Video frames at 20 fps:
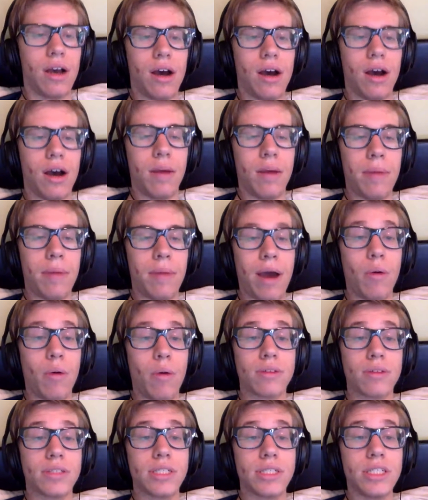At
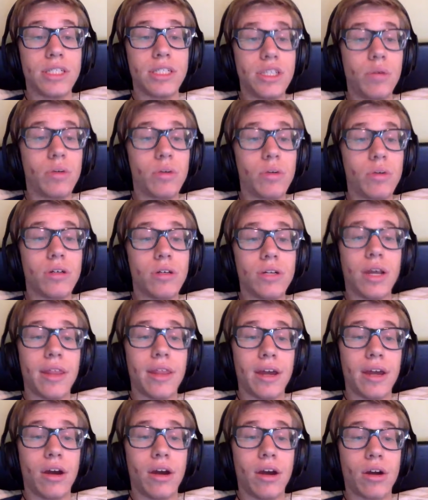Walt Disney World,
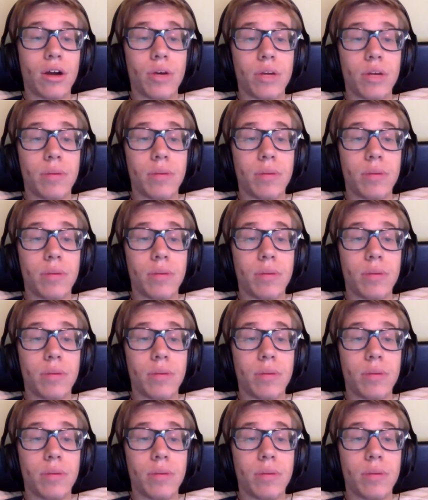they are going